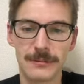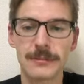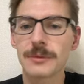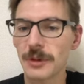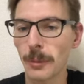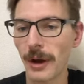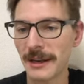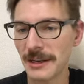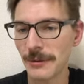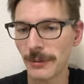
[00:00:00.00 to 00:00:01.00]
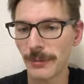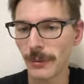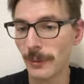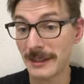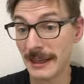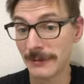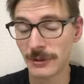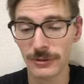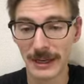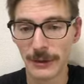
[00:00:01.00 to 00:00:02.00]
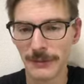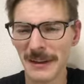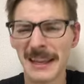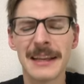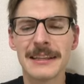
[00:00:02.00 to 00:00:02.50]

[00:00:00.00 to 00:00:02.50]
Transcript: So why do you always have to drag your feet?